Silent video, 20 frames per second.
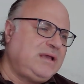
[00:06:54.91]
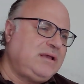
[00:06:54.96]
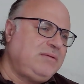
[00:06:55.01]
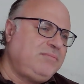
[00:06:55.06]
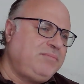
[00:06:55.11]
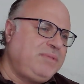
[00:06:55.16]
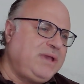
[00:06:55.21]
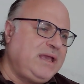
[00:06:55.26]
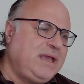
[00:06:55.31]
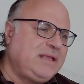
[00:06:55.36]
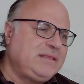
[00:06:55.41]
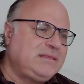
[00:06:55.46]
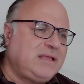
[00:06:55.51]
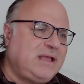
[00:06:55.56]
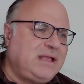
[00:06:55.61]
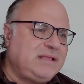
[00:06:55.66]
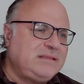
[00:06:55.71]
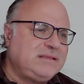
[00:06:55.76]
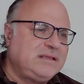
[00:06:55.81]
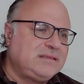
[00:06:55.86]
made
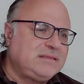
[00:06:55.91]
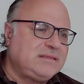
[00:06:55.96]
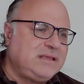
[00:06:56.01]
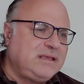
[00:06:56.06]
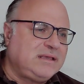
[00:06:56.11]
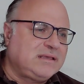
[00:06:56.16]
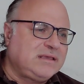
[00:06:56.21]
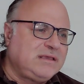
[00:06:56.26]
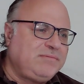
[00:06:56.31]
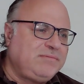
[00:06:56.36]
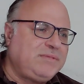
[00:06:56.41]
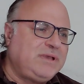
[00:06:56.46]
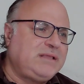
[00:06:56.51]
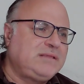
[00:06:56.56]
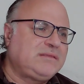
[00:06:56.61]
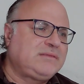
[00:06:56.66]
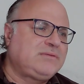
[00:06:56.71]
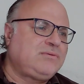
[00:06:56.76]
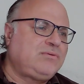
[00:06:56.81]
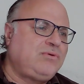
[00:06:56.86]
under the
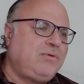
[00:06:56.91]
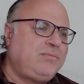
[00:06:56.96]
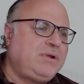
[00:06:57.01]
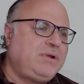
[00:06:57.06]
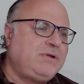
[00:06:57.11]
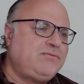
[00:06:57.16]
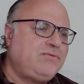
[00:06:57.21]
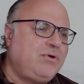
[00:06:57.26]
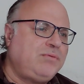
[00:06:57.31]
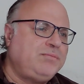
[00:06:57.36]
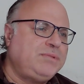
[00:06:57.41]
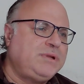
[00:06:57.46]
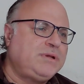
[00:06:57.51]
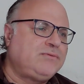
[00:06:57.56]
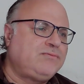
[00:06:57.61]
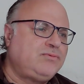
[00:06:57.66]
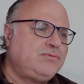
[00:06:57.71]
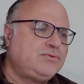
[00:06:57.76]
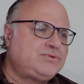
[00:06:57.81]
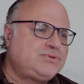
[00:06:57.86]
agreement, global
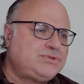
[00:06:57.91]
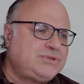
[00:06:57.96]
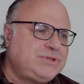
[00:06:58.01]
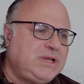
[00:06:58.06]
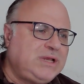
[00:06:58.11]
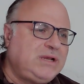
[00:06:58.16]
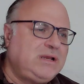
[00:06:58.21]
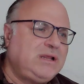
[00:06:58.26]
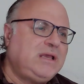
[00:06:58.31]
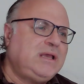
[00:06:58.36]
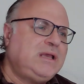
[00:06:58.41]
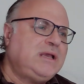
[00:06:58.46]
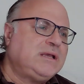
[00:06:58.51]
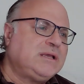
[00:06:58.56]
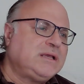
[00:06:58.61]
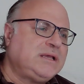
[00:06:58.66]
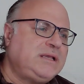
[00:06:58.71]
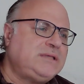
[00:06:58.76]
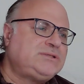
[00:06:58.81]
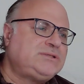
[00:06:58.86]
warming would still
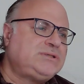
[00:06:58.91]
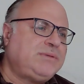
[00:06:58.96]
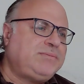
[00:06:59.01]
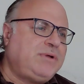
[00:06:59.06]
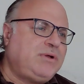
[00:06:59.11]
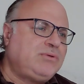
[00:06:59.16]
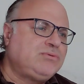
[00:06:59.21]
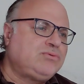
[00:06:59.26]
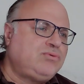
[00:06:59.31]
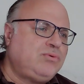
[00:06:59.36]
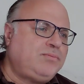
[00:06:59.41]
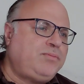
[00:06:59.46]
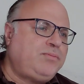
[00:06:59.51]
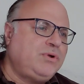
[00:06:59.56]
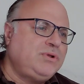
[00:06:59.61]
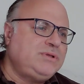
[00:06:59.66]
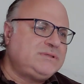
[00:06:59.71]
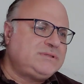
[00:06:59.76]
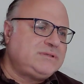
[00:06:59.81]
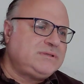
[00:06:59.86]
reach about
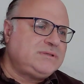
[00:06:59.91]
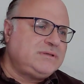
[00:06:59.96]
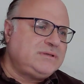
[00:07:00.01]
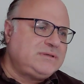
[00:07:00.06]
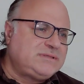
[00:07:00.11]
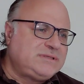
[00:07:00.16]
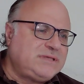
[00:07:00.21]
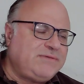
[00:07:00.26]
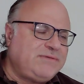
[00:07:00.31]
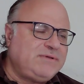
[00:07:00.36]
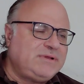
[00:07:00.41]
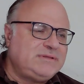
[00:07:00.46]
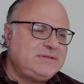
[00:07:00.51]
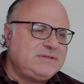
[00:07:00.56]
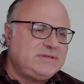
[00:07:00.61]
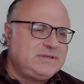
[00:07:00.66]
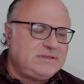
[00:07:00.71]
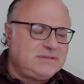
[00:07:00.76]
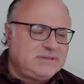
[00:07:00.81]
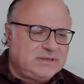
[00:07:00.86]

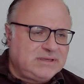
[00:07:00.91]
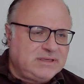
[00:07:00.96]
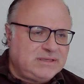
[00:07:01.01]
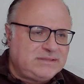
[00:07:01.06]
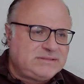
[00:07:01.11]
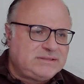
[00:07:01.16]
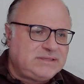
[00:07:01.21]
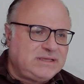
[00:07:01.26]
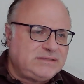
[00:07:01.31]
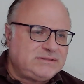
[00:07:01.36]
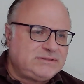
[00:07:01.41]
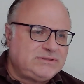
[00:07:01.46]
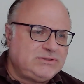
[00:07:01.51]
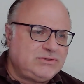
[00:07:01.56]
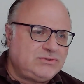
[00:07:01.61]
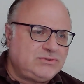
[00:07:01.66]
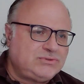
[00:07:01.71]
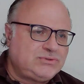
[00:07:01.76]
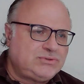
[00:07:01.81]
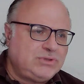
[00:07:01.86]
2.7 degrees
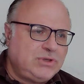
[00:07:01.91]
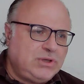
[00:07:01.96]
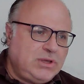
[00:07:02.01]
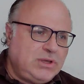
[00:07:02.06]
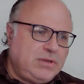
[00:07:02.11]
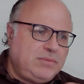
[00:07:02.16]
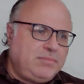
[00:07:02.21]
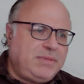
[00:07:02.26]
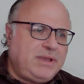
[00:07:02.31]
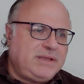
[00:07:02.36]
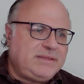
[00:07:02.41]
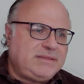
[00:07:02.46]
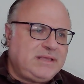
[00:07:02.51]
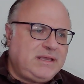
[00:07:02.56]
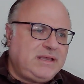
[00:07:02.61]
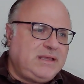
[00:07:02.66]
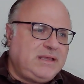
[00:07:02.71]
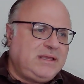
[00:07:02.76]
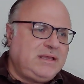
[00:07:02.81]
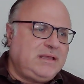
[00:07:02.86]
Celsius by
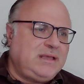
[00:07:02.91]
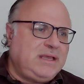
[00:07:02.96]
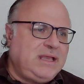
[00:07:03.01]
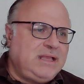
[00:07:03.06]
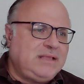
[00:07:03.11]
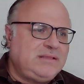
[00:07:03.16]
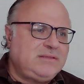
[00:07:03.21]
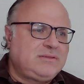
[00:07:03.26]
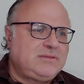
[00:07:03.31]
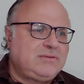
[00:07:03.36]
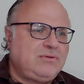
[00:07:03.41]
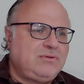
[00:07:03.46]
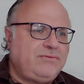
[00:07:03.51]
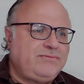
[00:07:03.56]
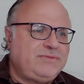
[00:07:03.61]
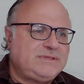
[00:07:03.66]
the end of the